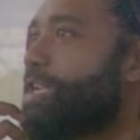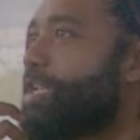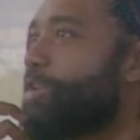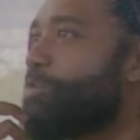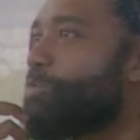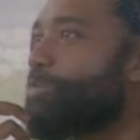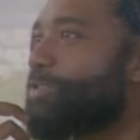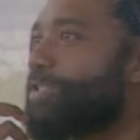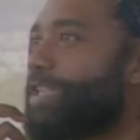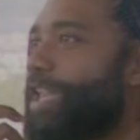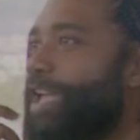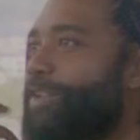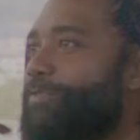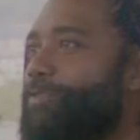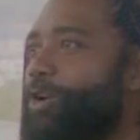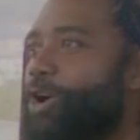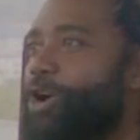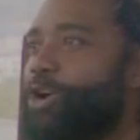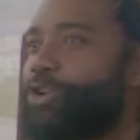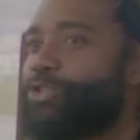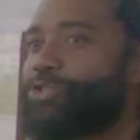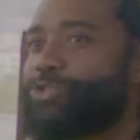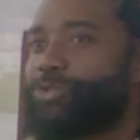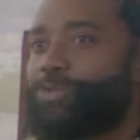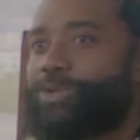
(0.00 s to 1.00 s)
it was
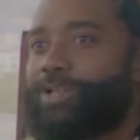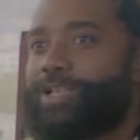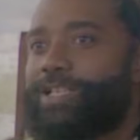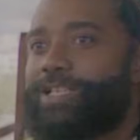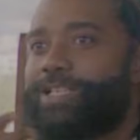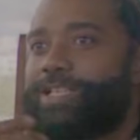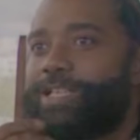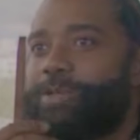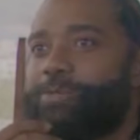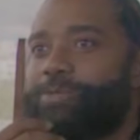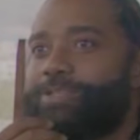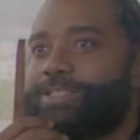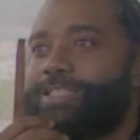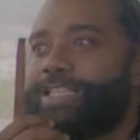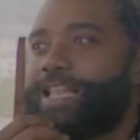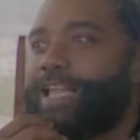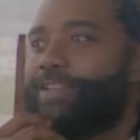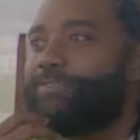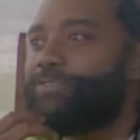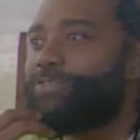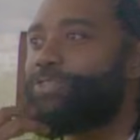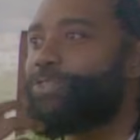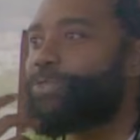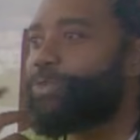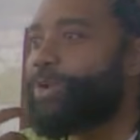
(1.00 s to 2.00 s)
life-altering. It was
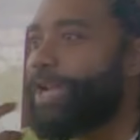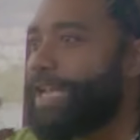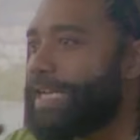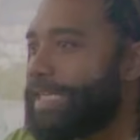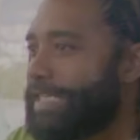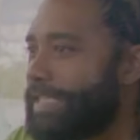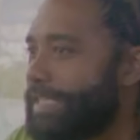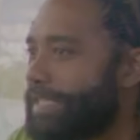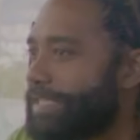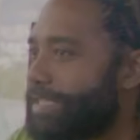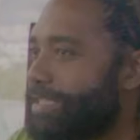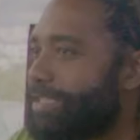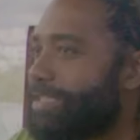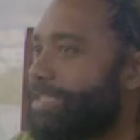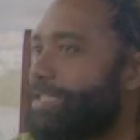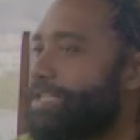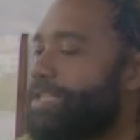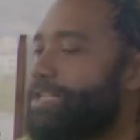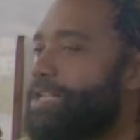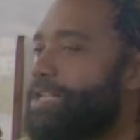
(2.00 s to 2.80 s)
life-threatening.